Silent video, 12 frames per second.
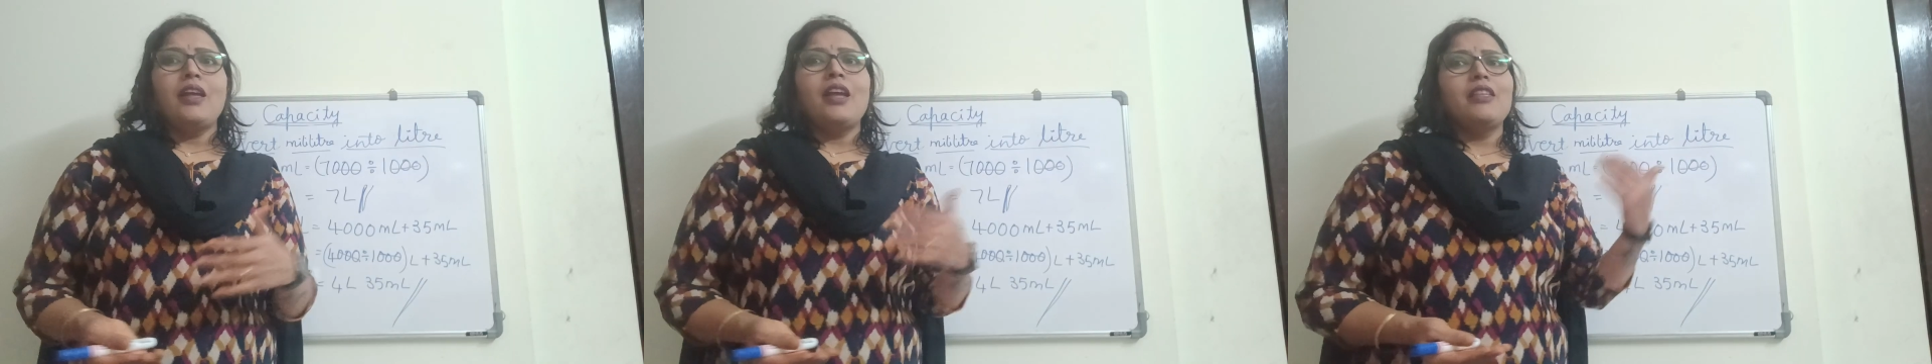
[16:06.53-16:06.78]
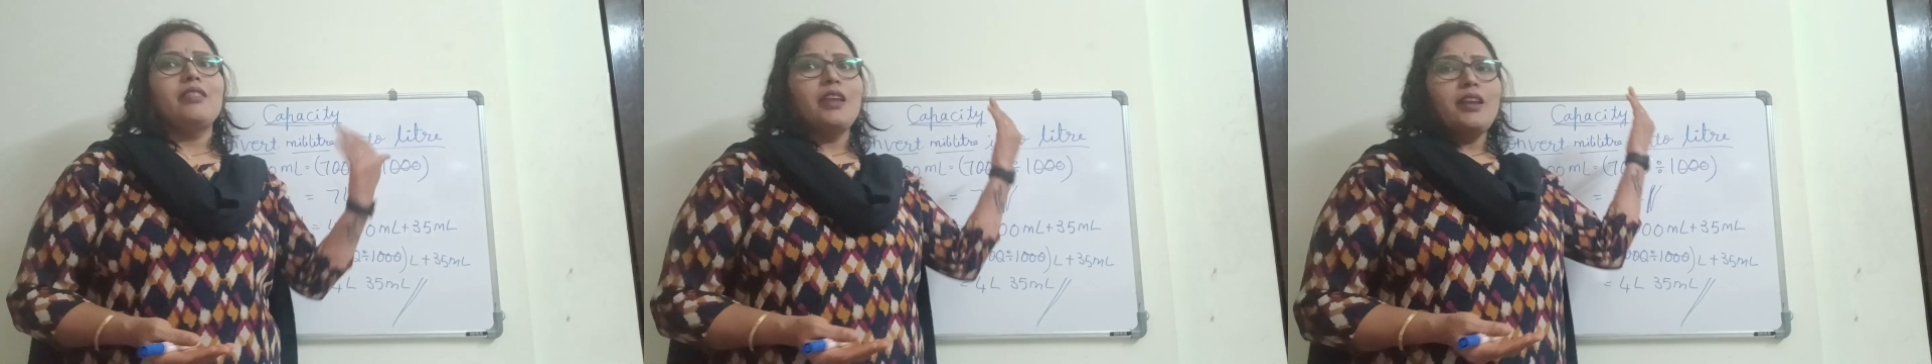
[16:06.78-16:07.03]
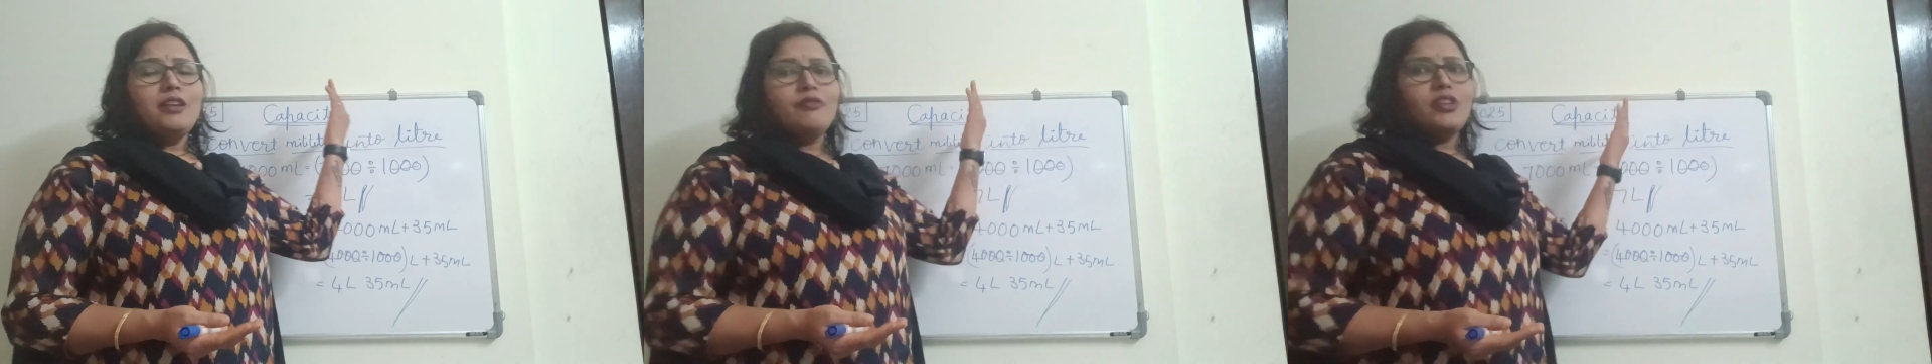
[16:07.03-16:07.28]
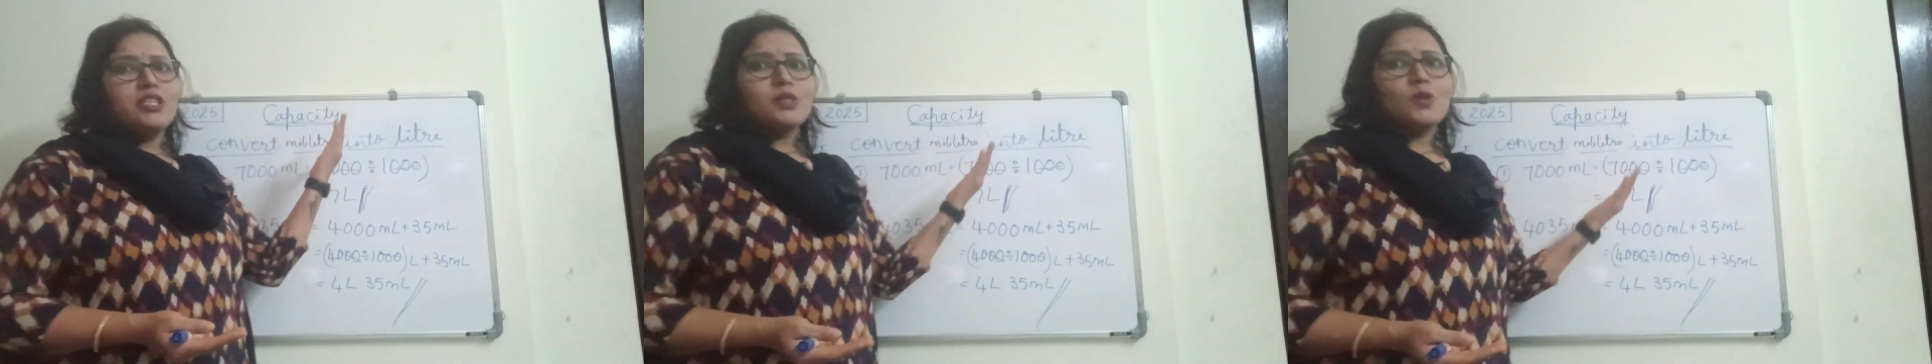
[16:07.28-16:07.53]
Then
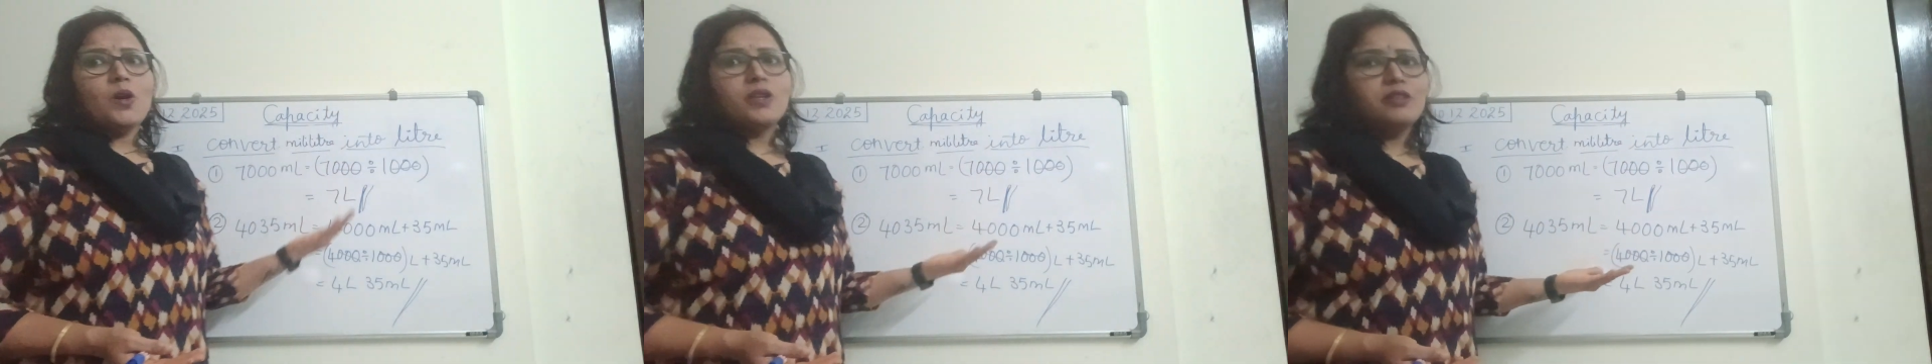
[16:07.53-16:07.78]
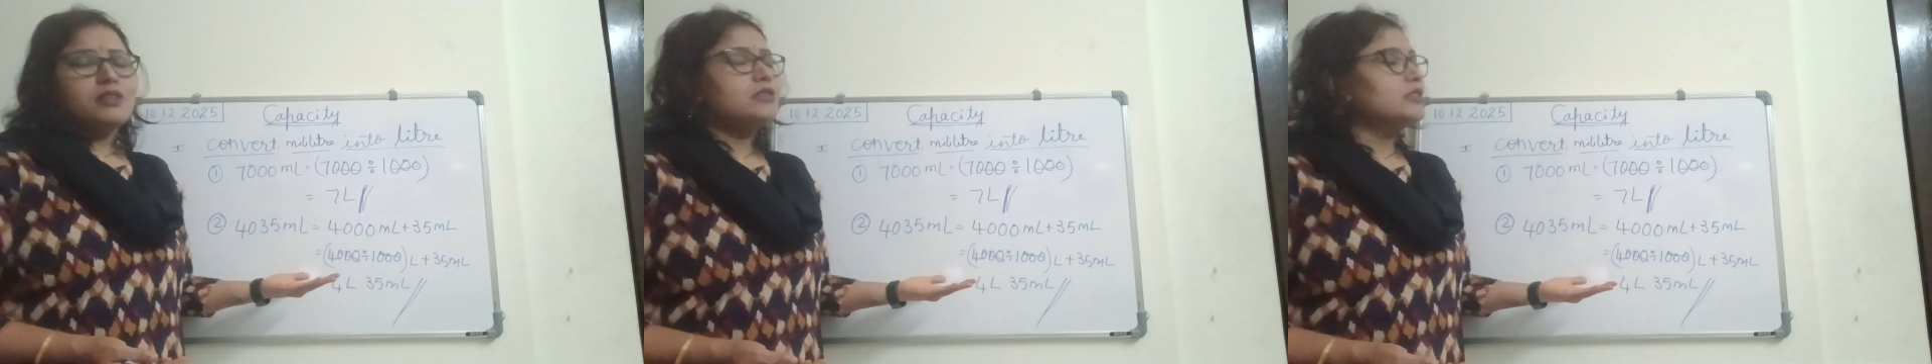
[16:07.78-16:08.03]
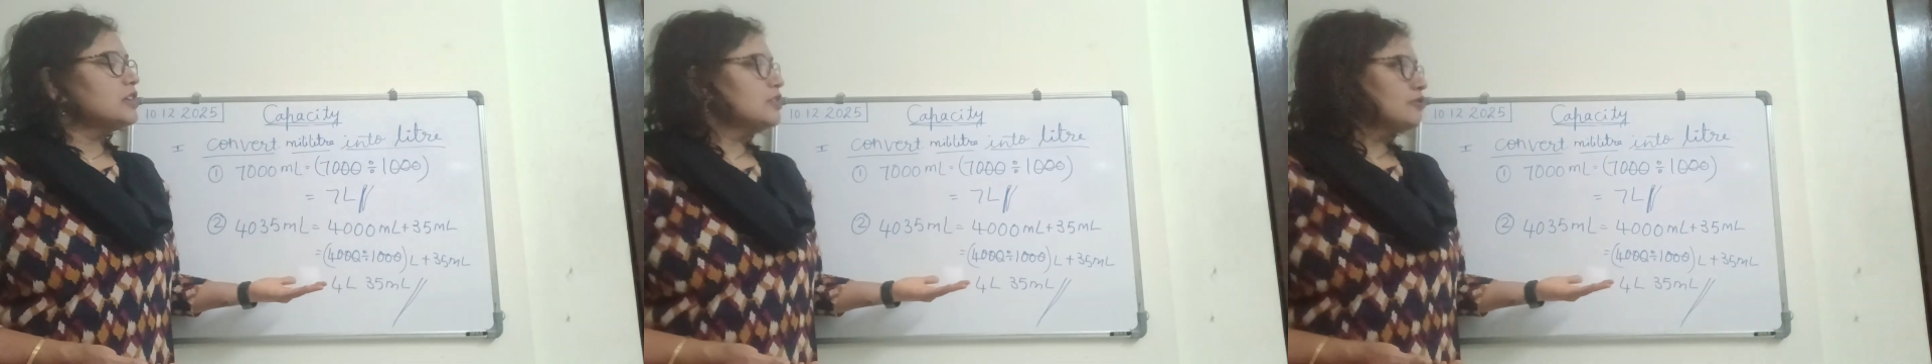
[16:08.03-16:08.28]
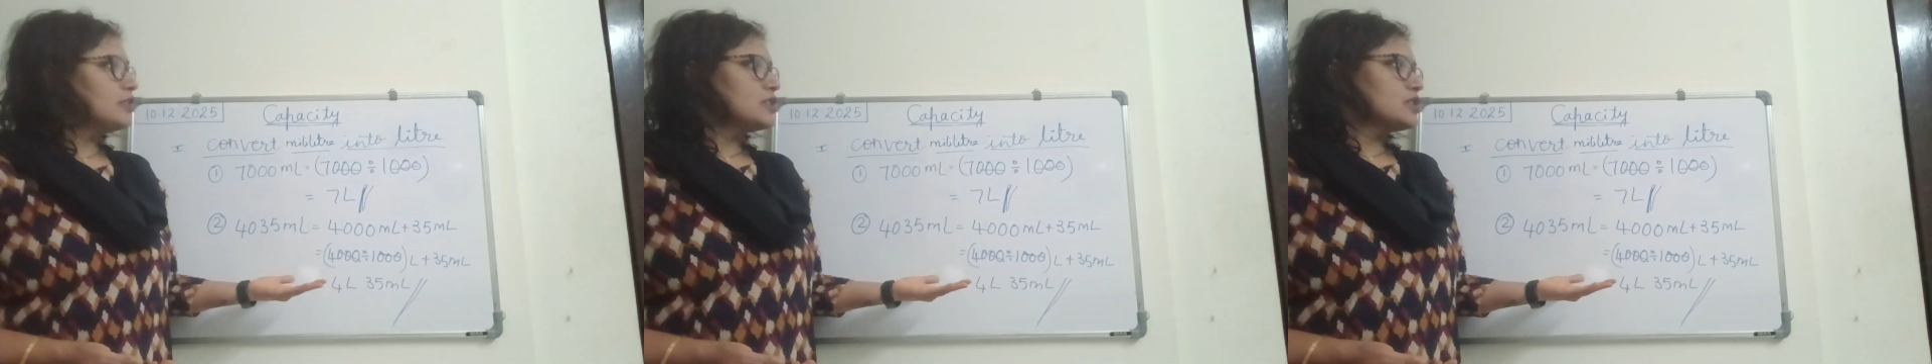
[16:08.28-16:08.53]
we saw the
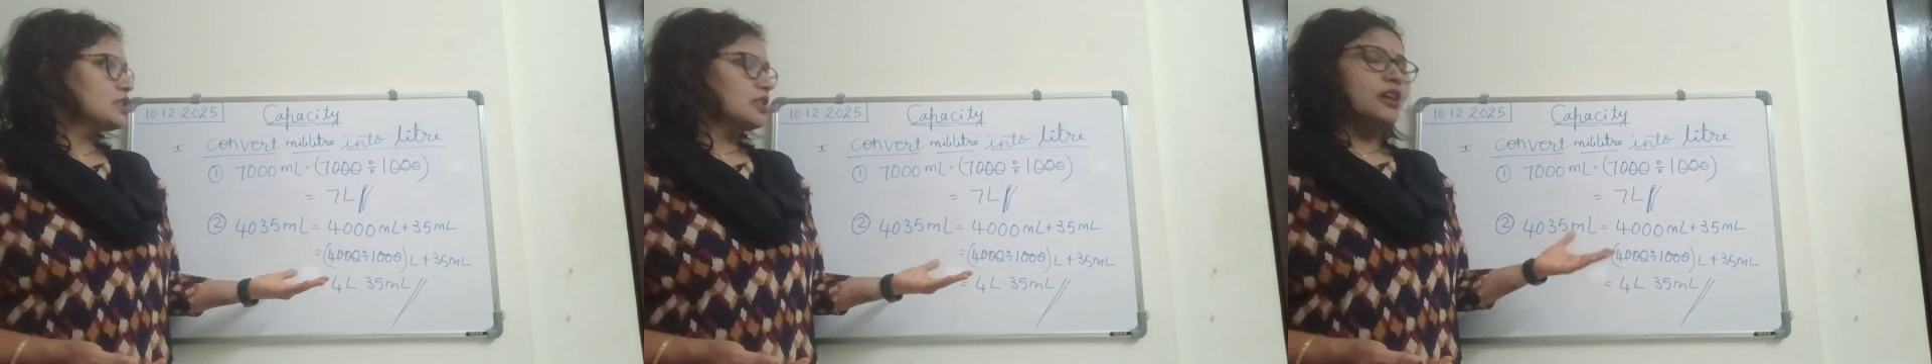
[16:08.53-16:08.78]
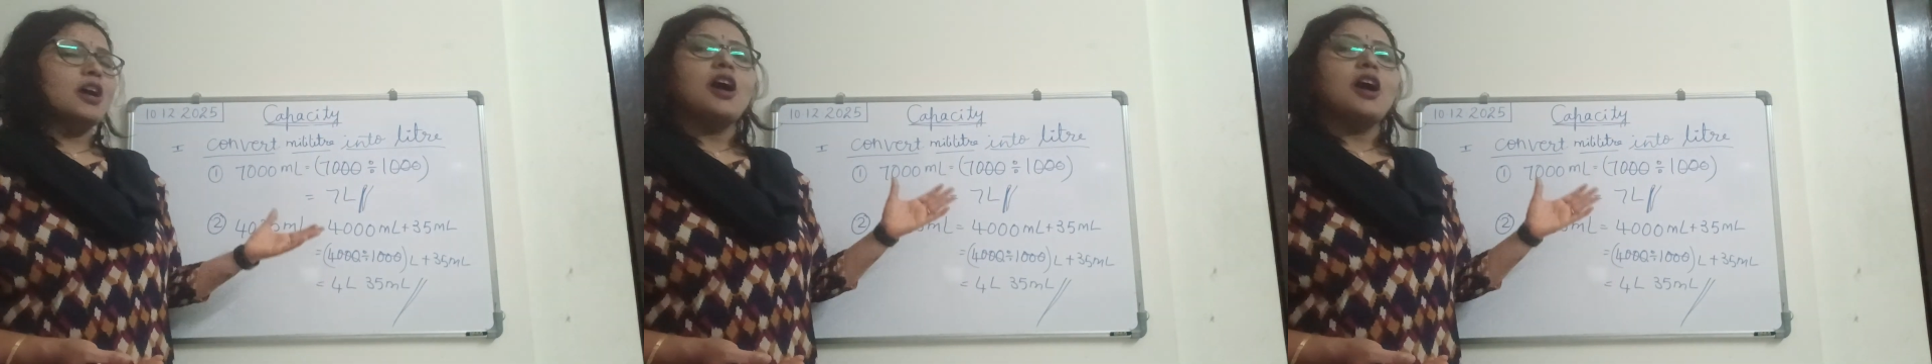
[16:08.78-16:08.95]
conversion.